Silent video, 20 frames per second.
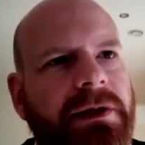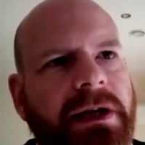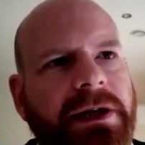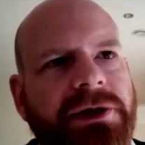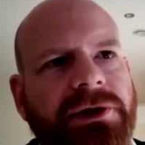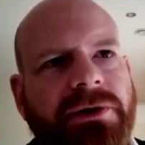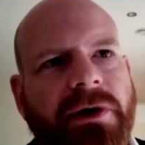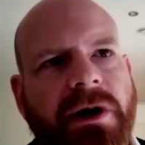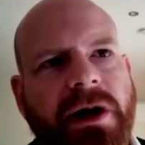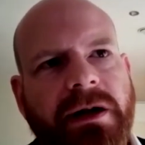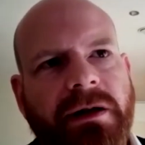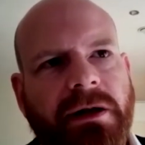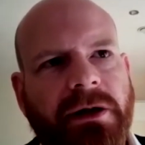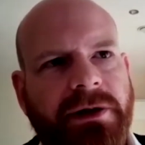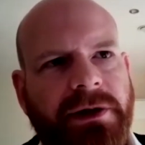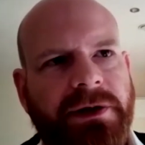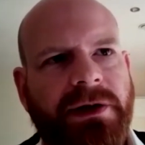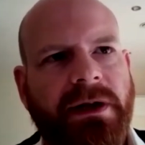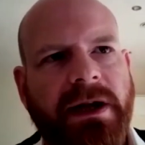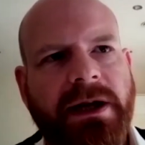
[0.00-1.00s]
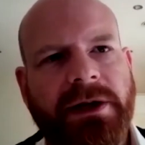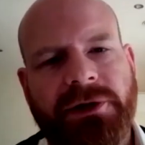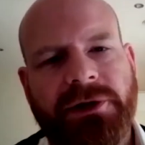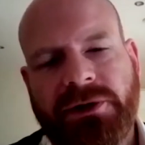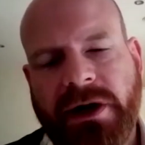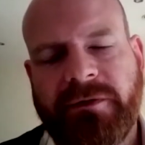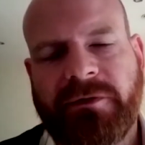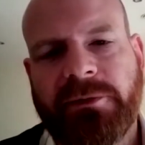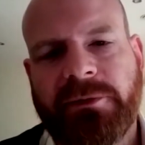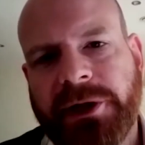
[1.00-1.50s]
Let's try it. So let's
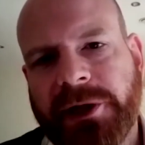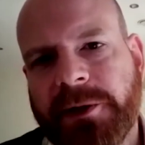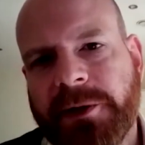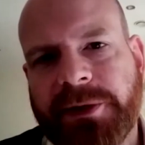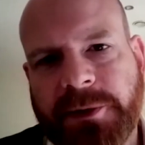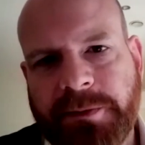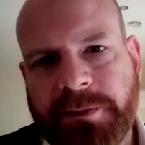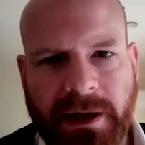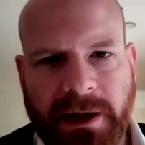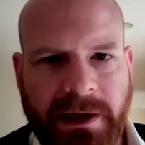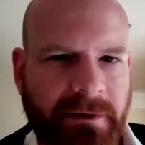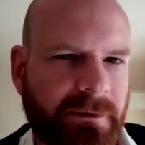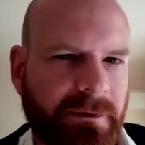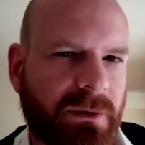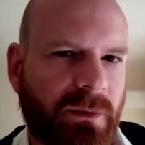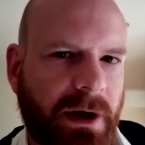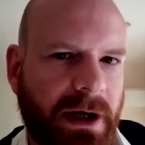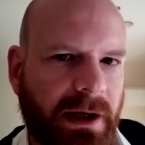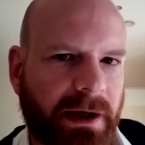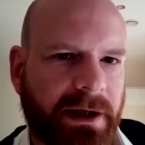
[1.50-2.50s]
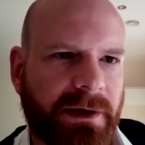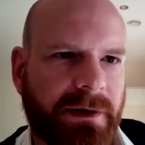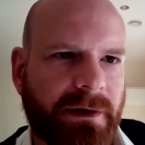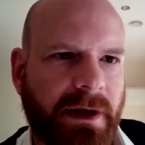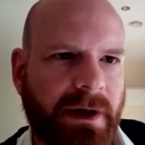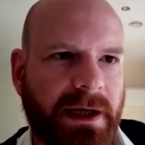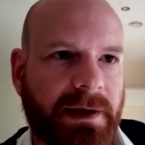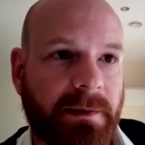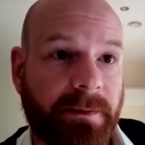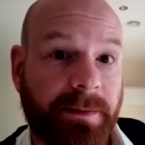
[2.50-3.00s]
try it from another perspective as well then. So
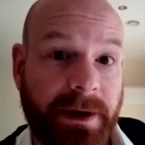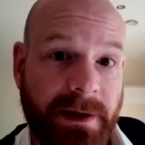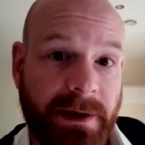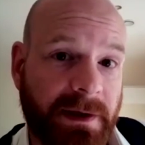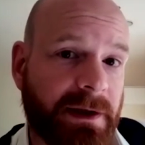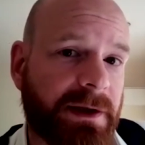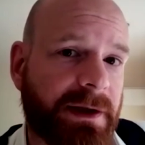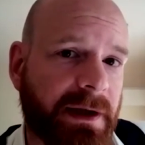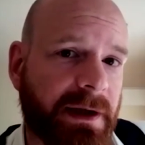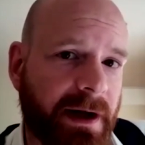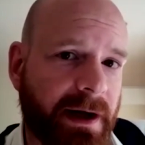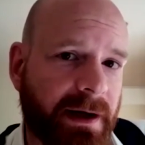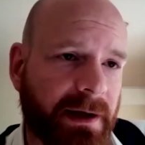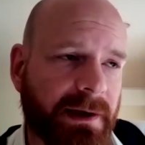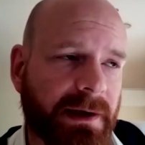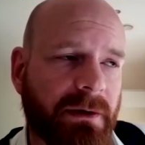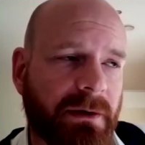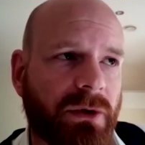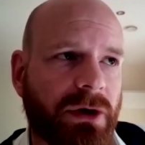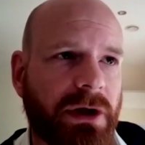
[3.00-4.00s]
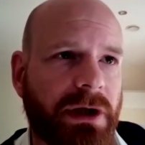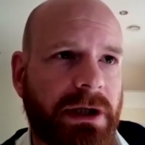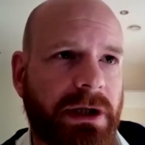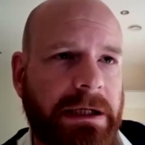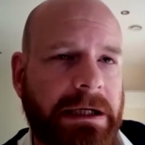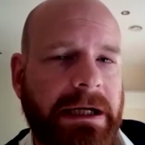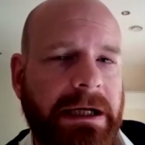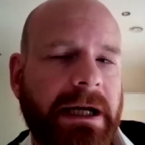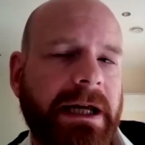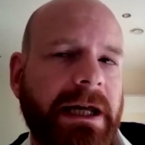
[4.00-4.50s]
that's the business side, as it were.
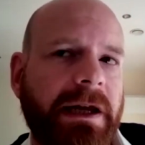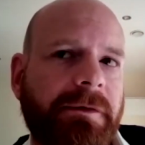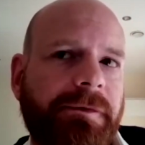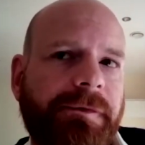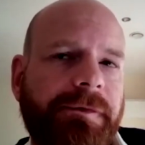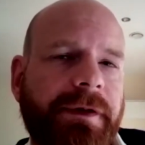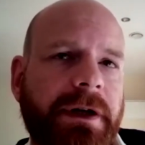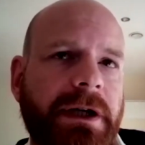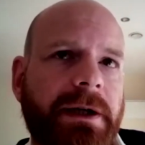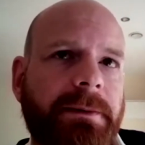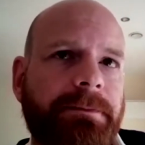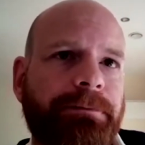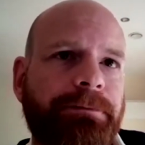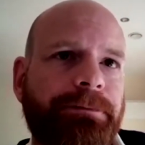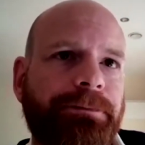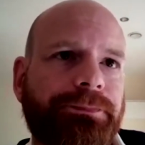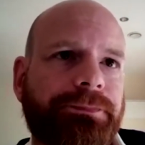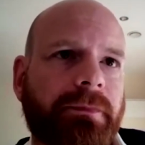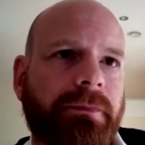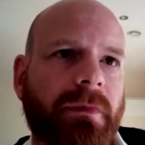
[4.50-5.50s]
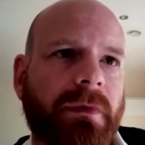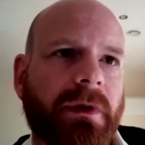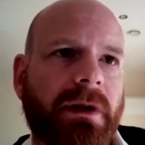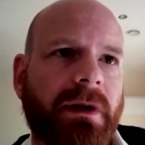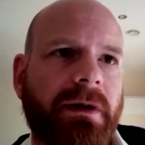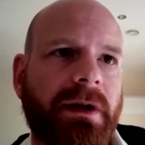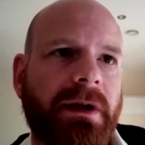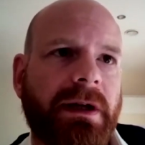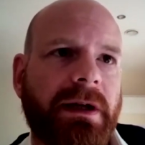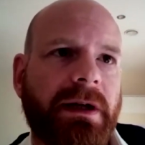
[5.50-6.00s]
If,
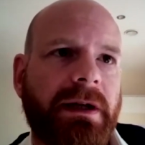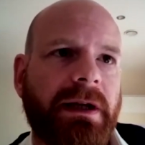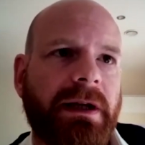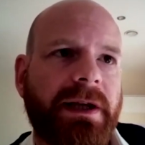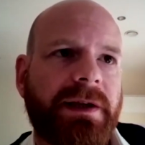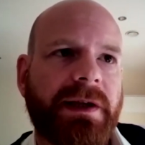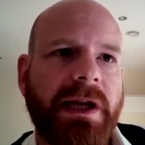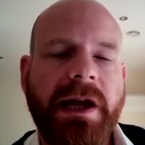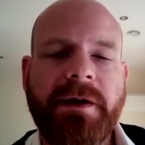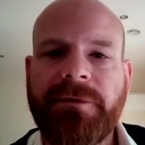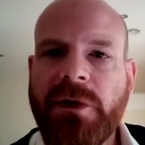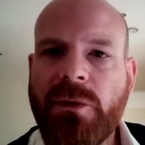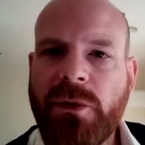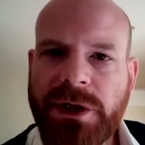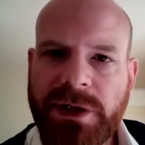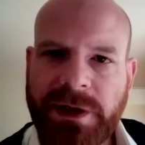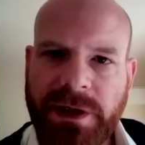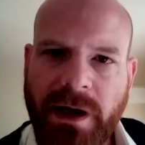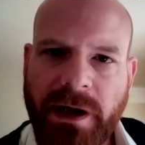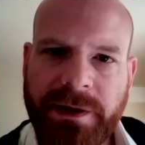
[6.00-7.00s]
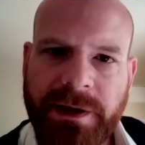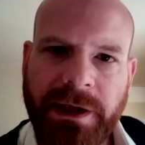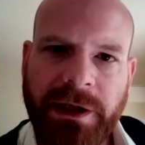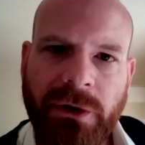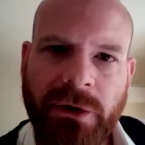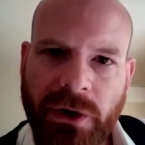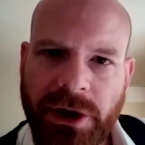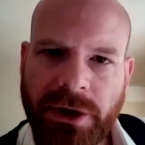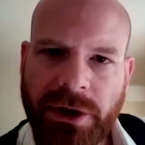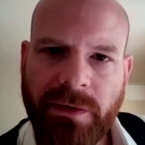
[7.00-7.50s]
let's say if you were starting
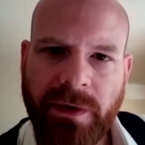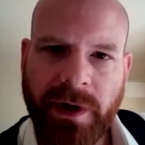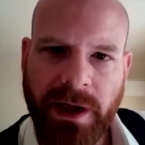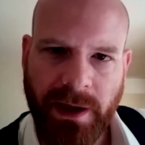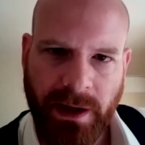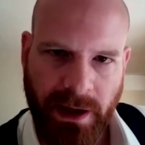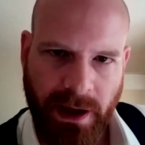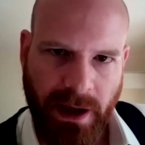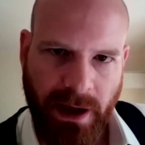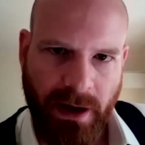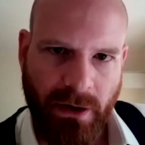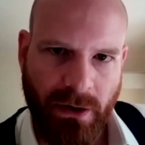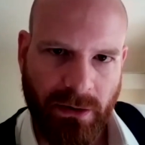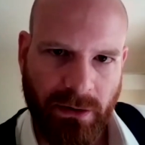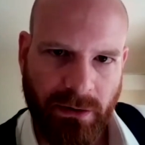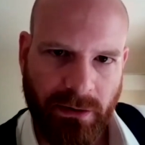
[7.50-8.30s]
your career now,